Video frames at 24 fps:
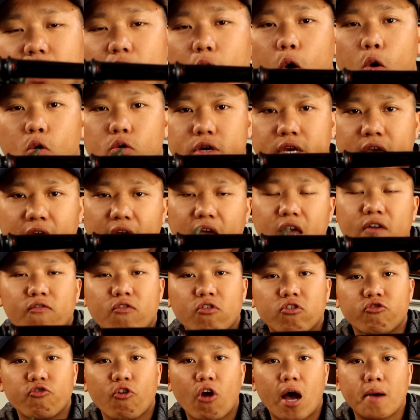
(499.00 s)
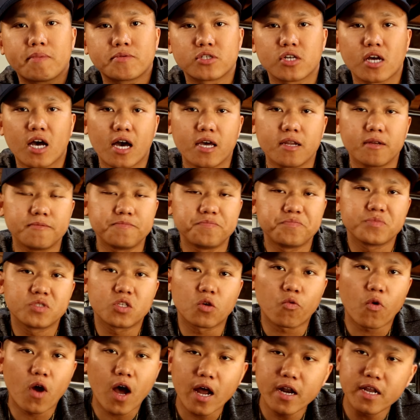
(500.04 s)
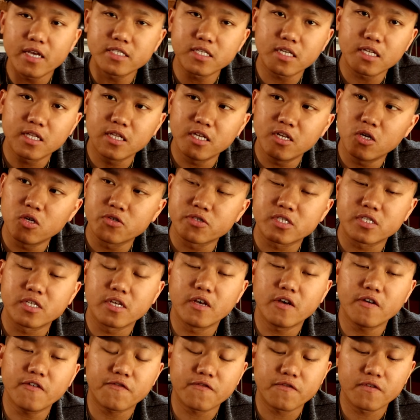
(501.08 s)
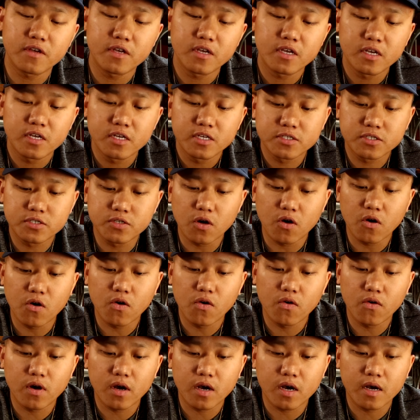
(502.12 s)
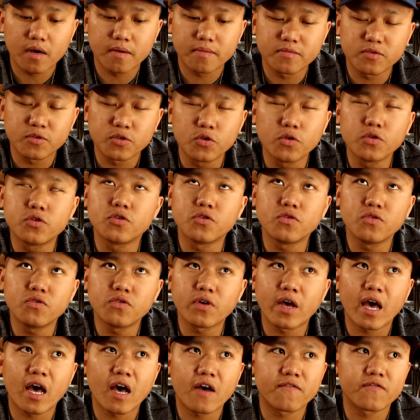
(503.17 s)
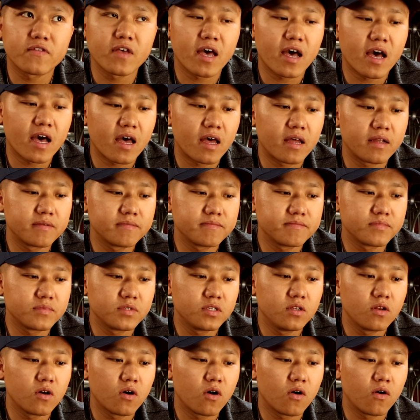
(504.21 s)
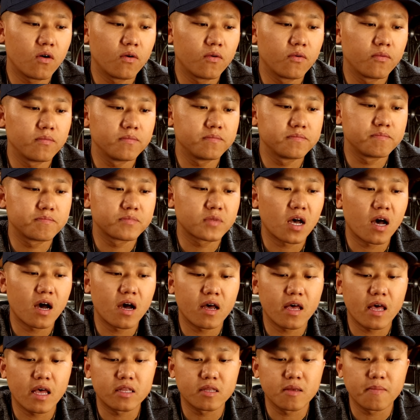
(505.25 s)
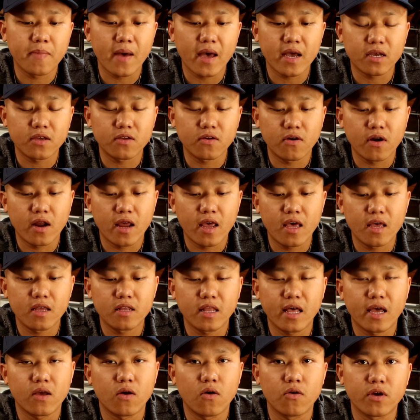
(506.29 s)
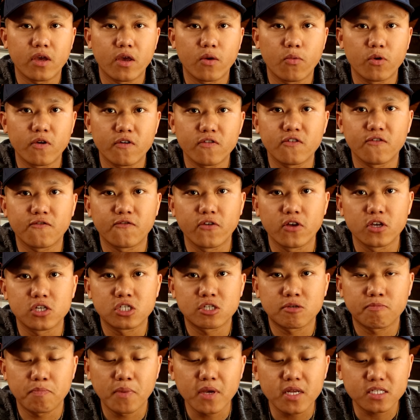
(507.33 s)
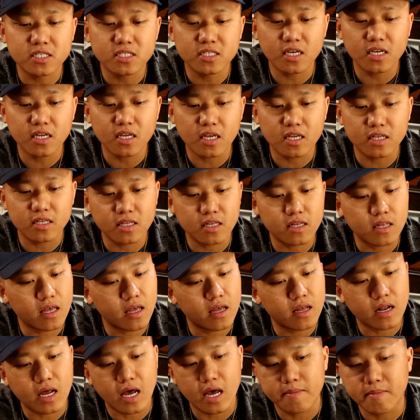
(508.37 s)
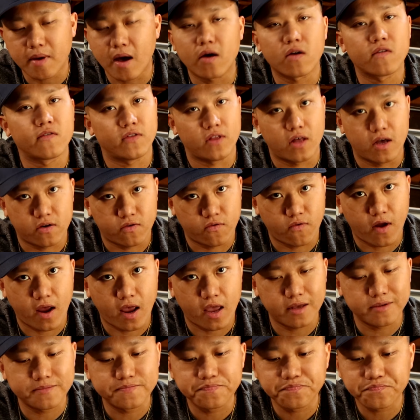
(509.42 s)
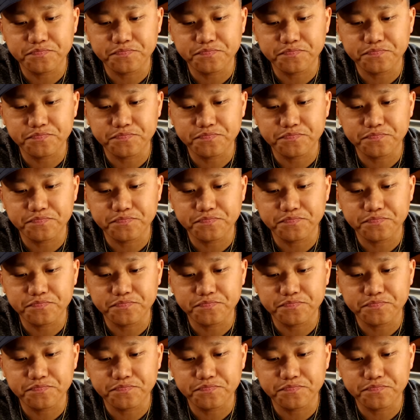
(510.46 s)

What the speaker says: Okay for drop shot. The rod is a little stiff. So you do have that, you know, thought at the back of your head like, okay, where the fish spits it and then I'm out of luck, right?